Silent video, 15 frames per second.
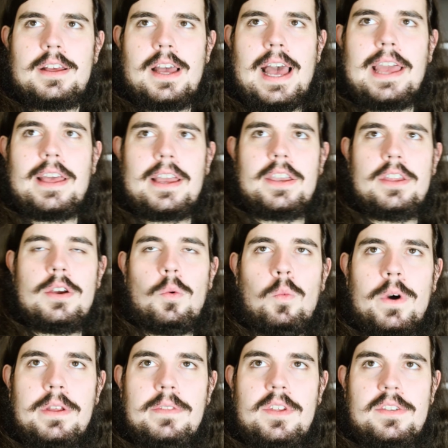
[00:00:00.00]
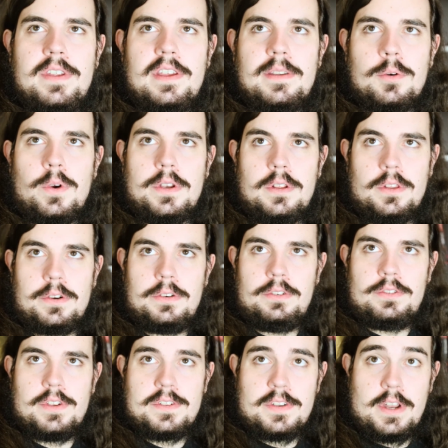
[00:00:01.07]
I you know one of these days I'm going to learn just